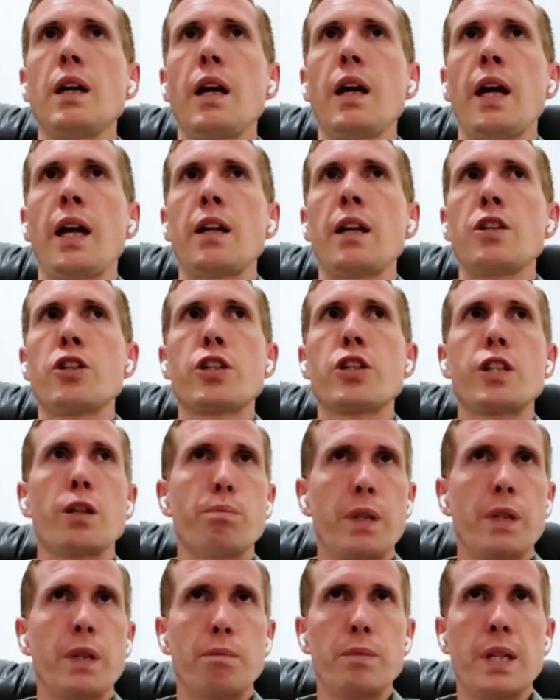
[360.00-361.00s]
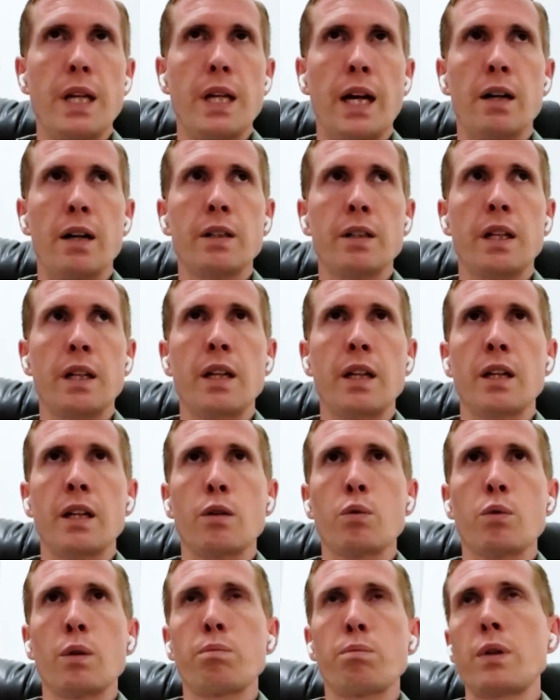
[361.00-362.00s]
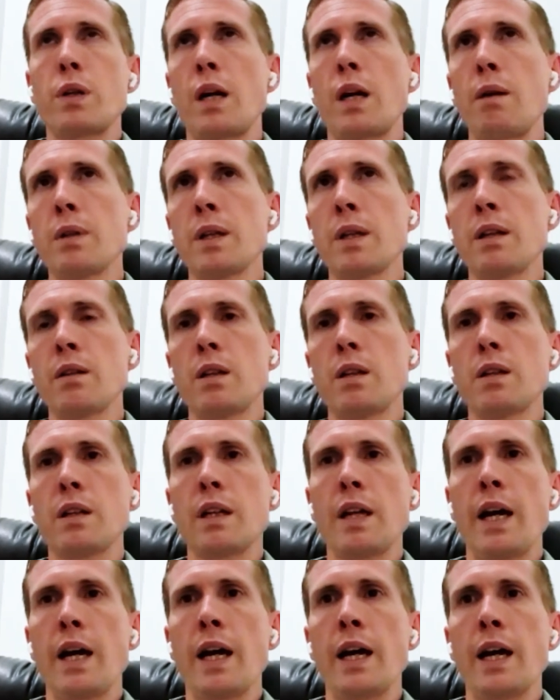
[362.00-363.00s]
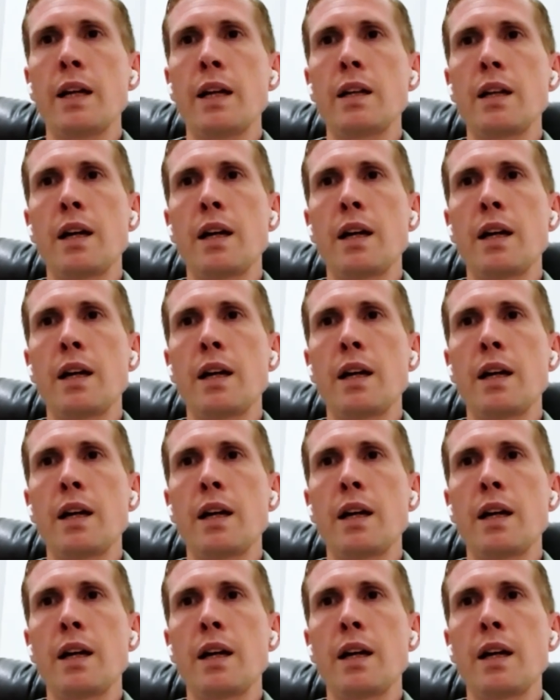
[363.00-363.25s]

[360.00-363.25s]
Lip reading: and ship them down here, we're probably looking at